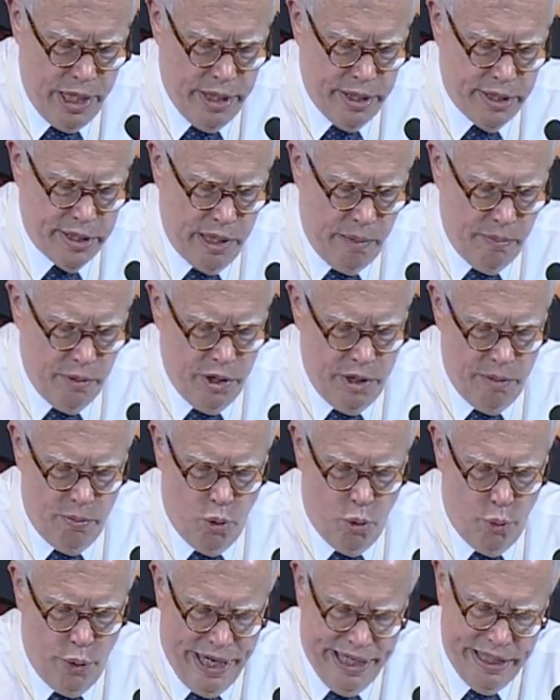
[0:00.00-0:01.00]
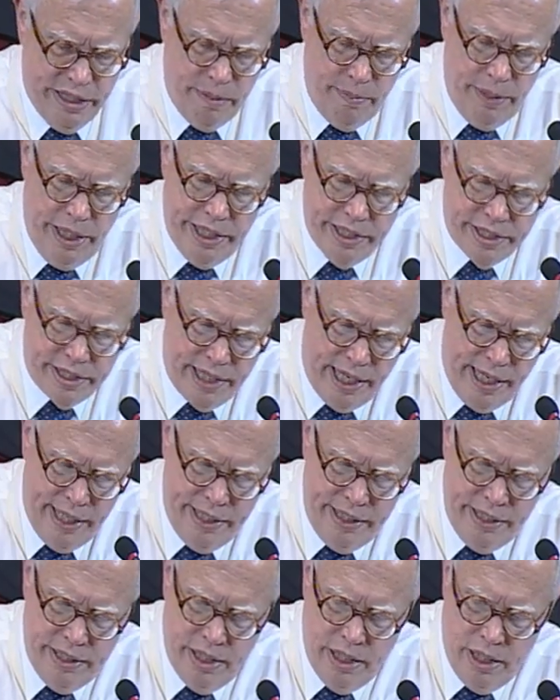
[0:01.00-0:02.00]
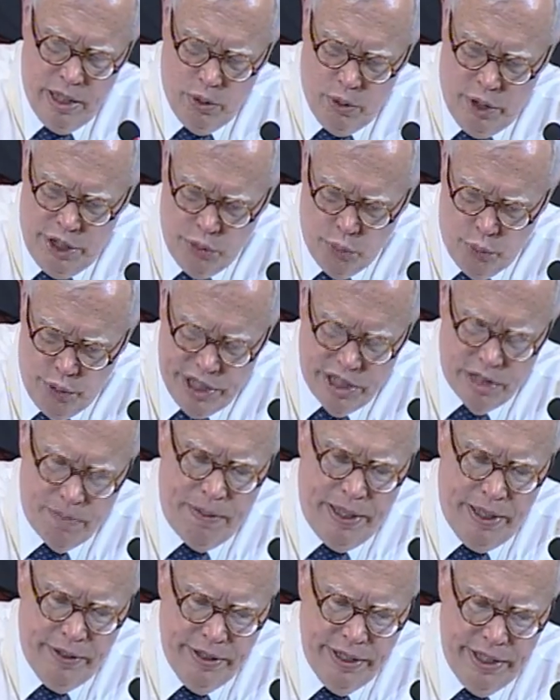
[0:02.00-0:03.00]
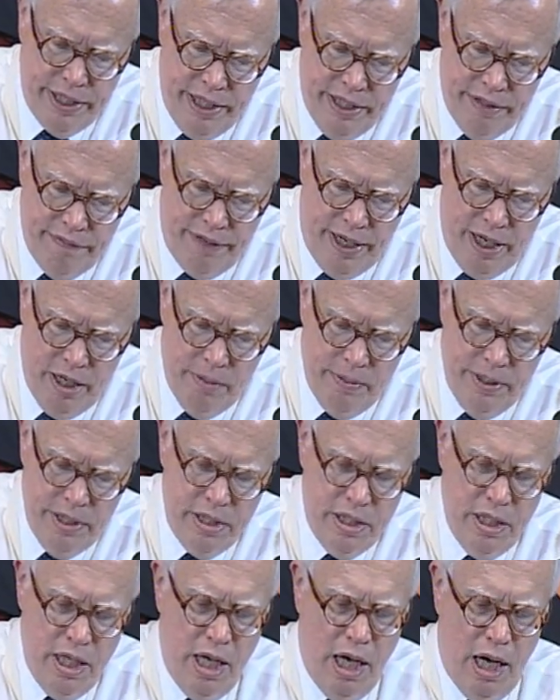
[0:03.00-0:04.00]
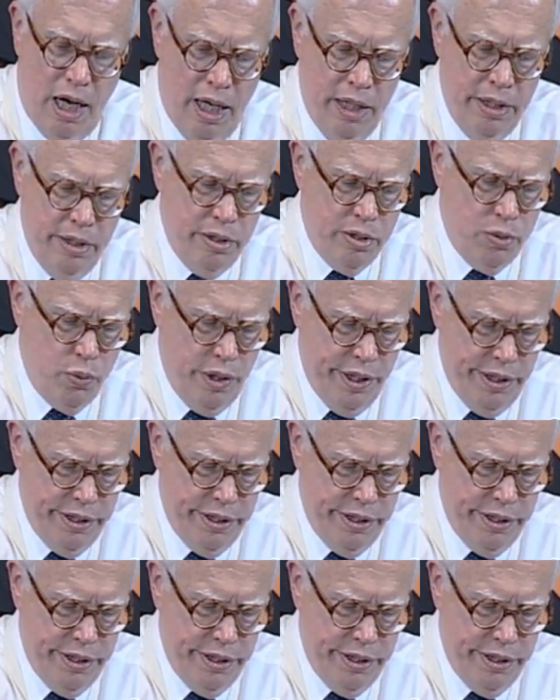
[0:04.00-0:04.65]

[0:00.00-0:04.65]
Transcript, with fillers: Some of them were randomly assigned in rich parenting environments, others were